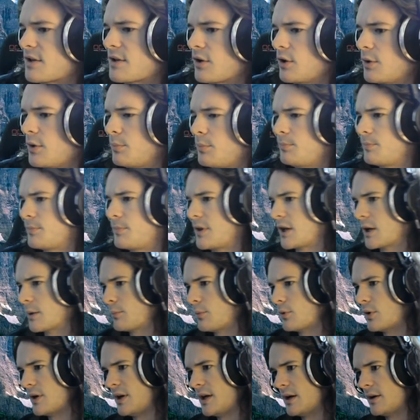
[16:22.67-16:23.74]
a good thing to
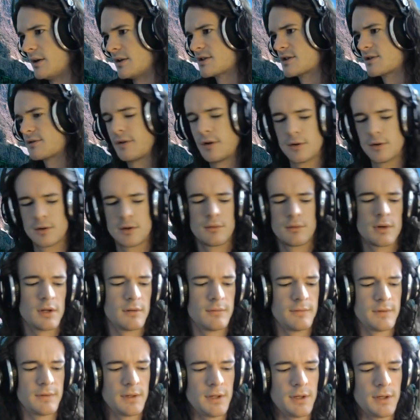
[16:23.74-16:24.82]
point out. It's fairly
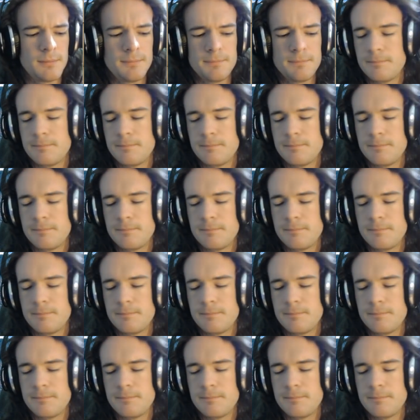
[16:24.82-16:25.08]
relevant here.